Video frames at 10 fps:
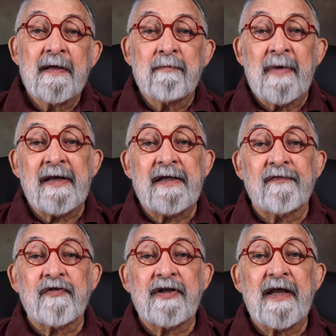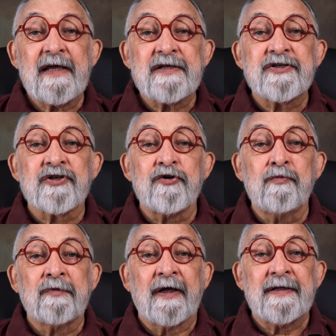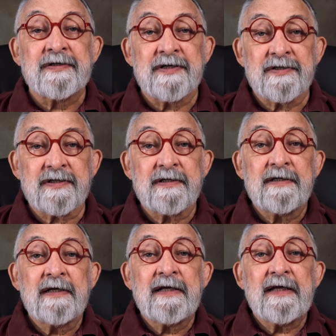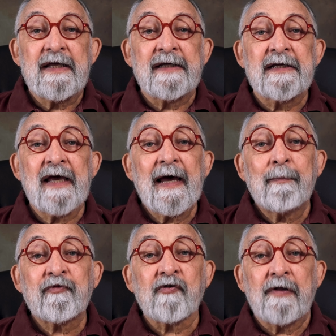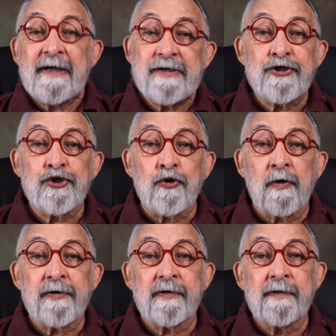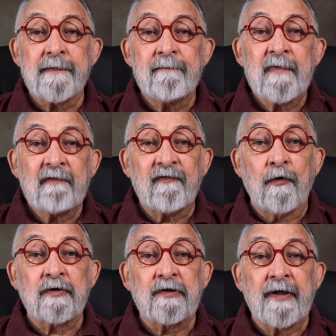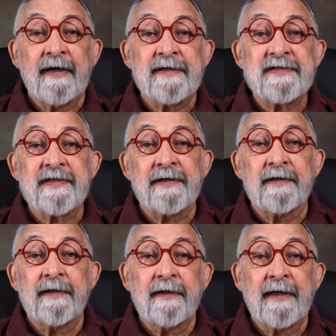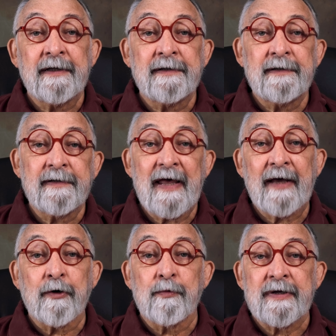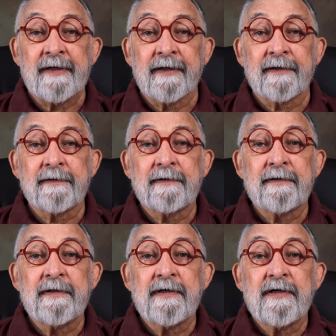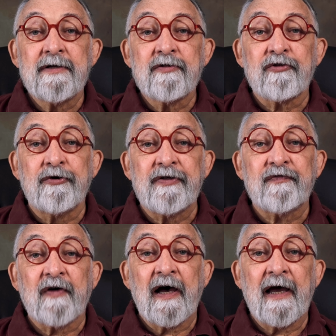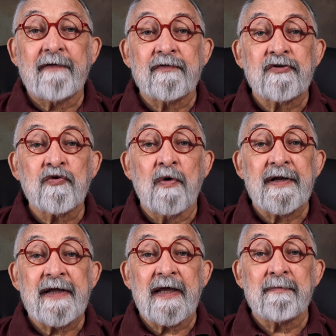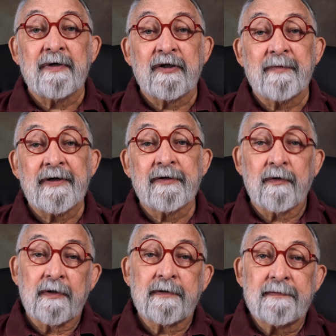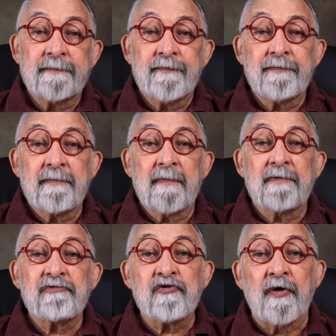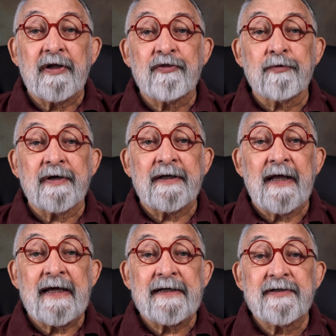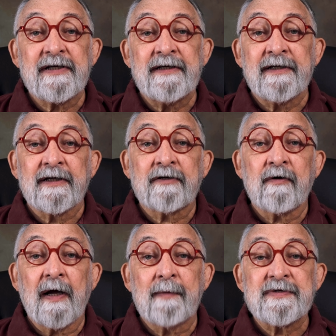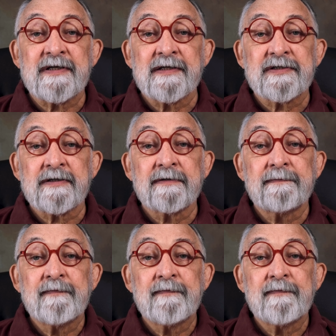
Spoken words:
Many of today's zoom lenses encapsulate shorter focal lengths than in that arena. 35 and 28 millimeter, or 23 and 18 in a crop sensor,